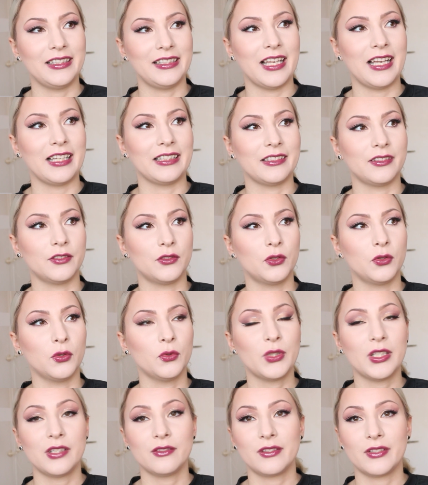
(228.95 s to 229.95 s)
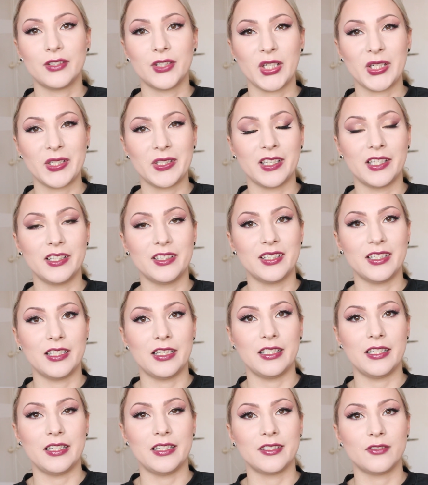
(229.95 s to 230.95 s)
that
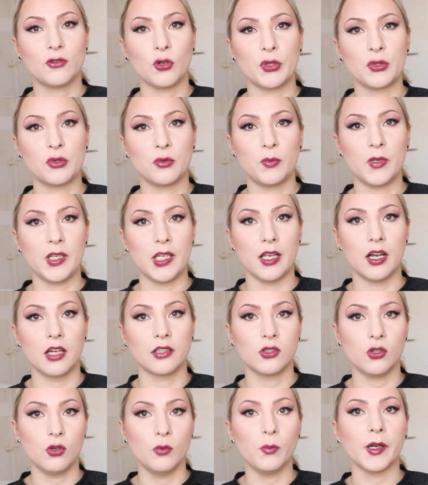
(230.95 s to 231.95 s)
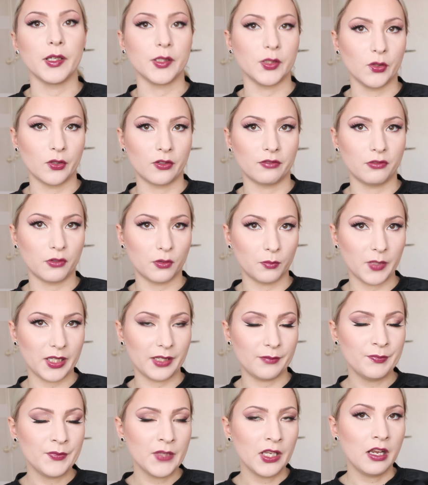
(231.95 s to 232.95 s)
2019 is going to be a no-buy year for
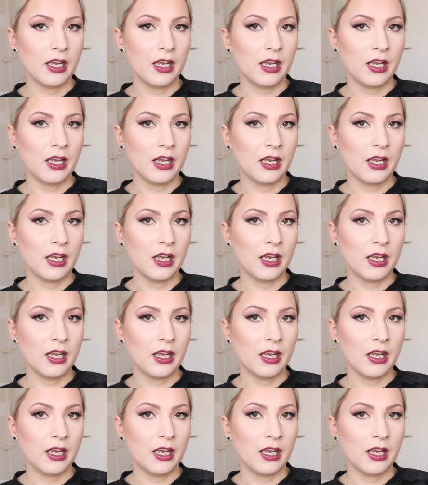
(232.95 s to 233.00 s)
me.